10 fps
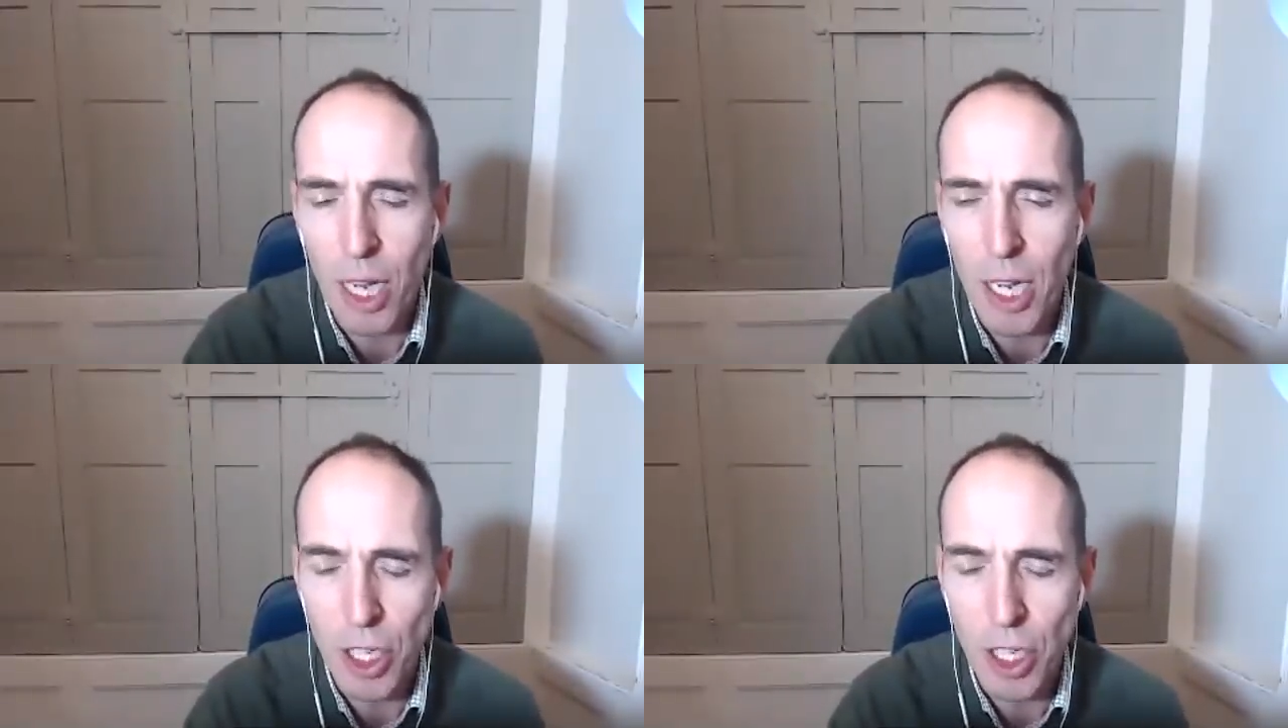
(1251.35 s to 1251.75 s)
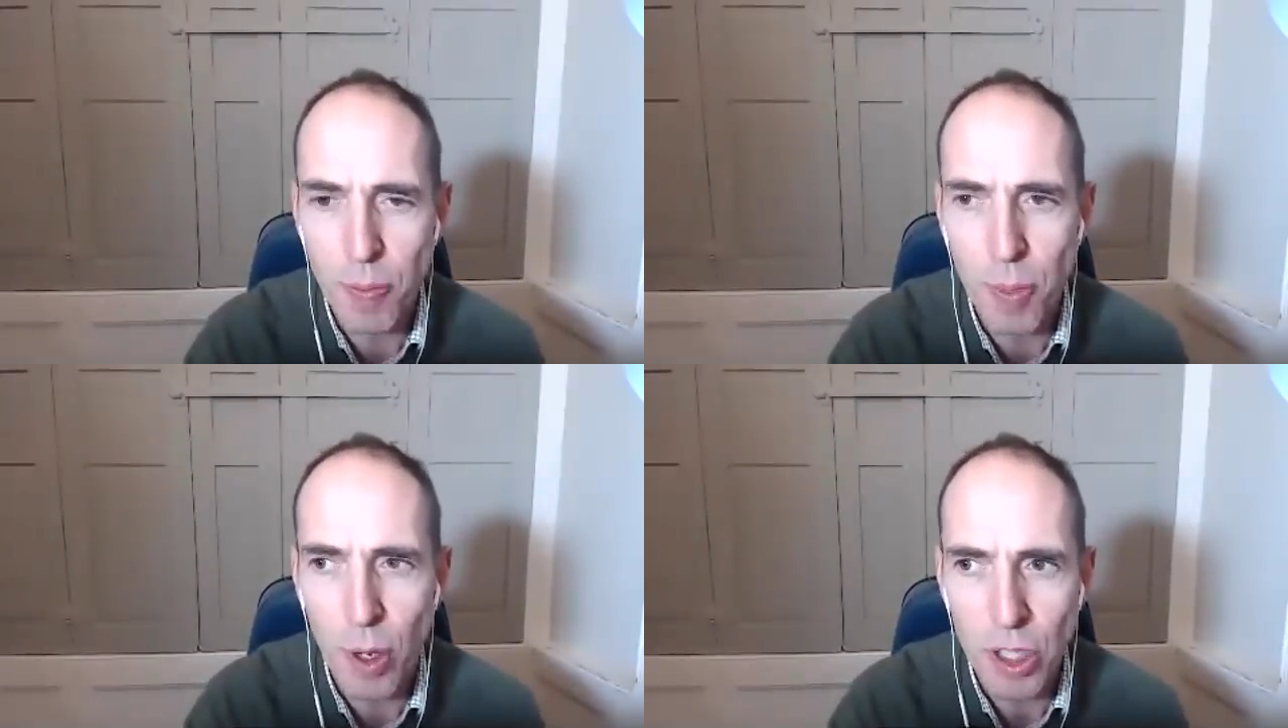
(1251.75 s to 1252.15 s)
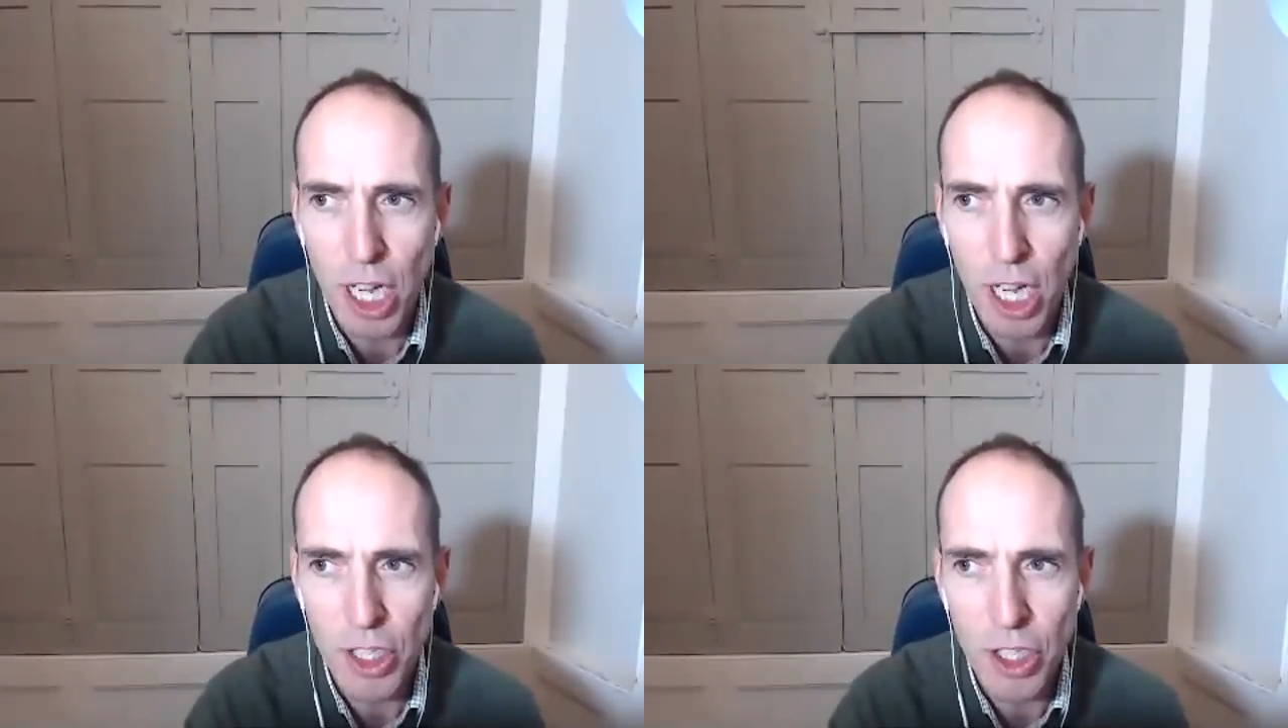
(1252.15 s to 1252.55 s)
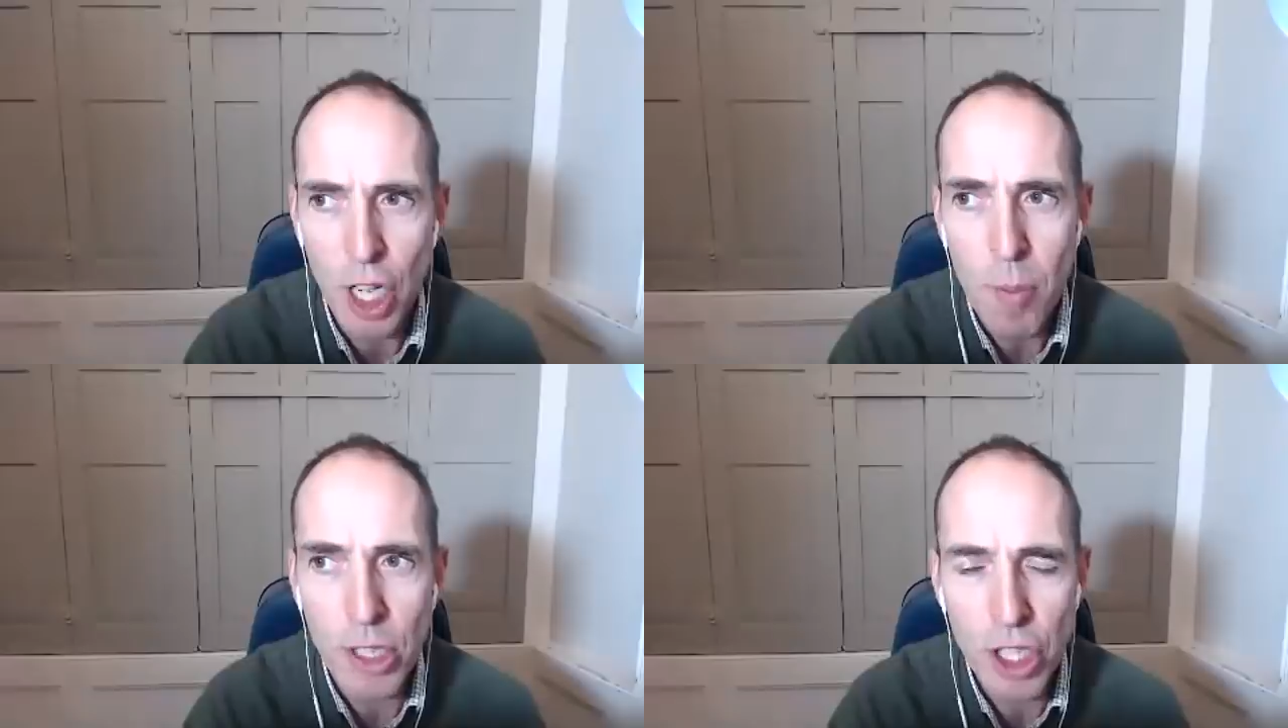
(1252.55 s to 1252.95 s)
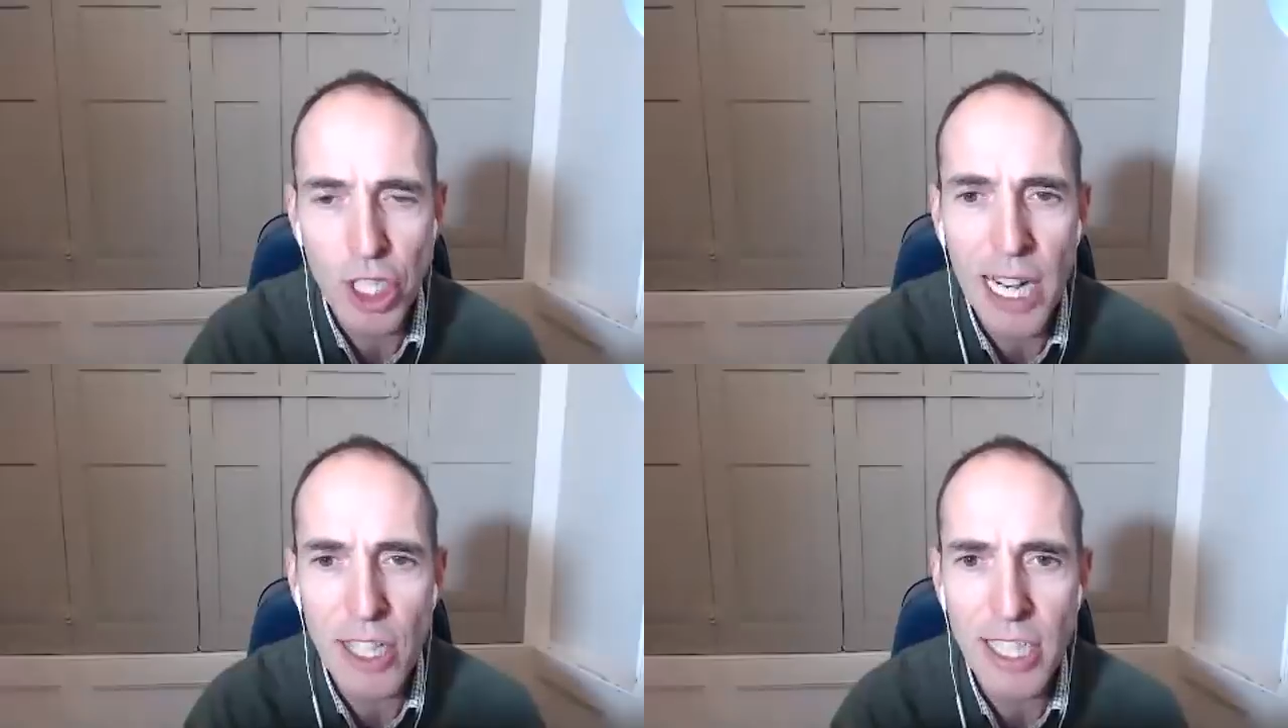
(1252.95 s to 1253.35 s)
this podcast. But just
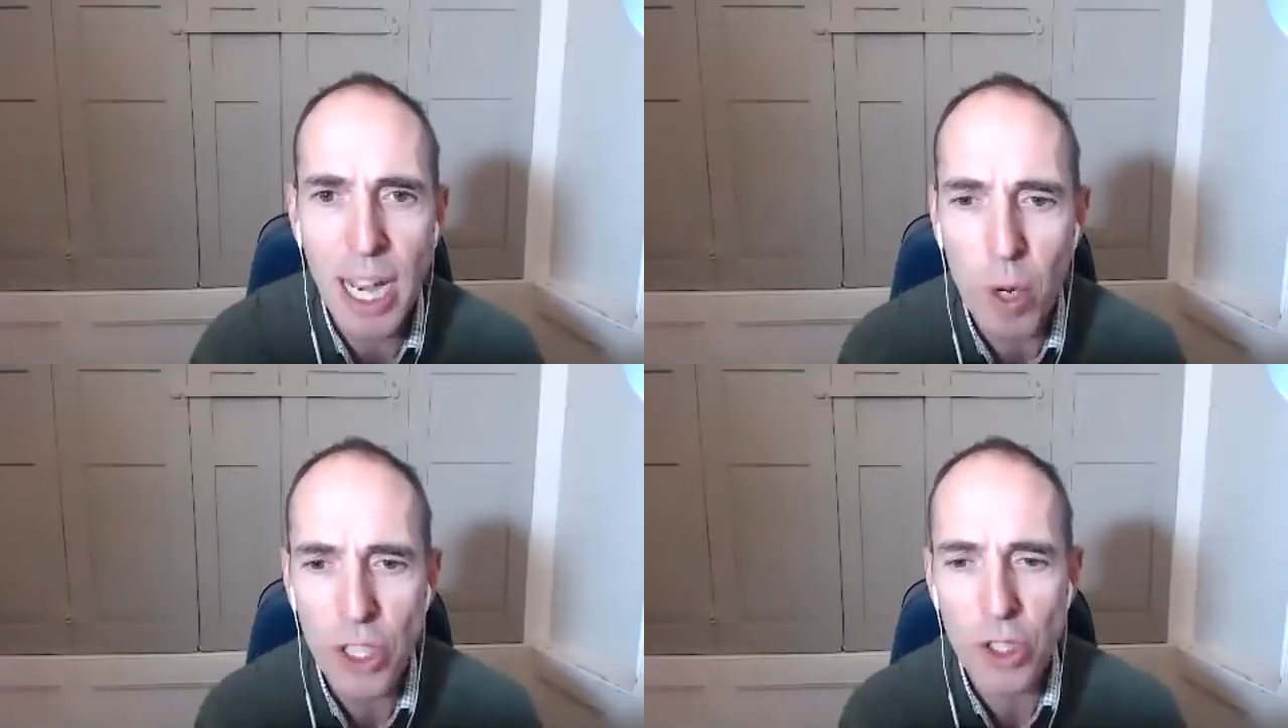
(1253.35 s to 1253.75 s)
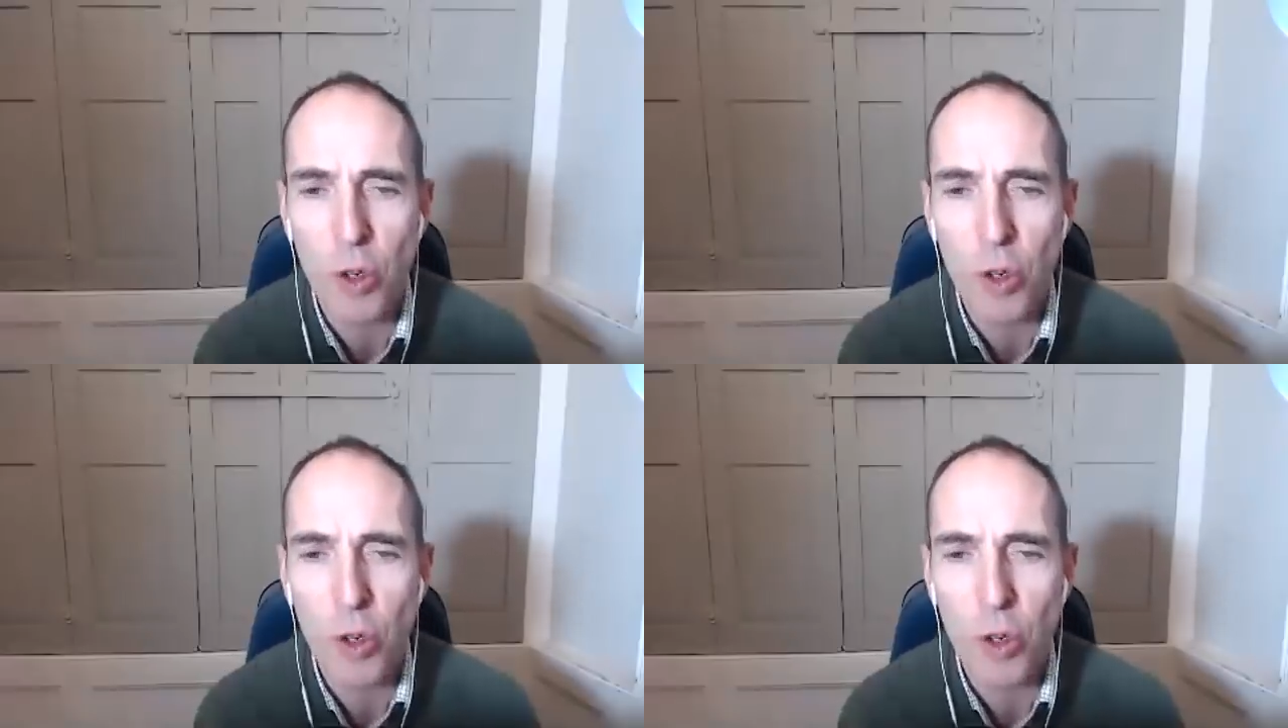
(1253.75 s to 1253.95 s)
tell us now what it's called.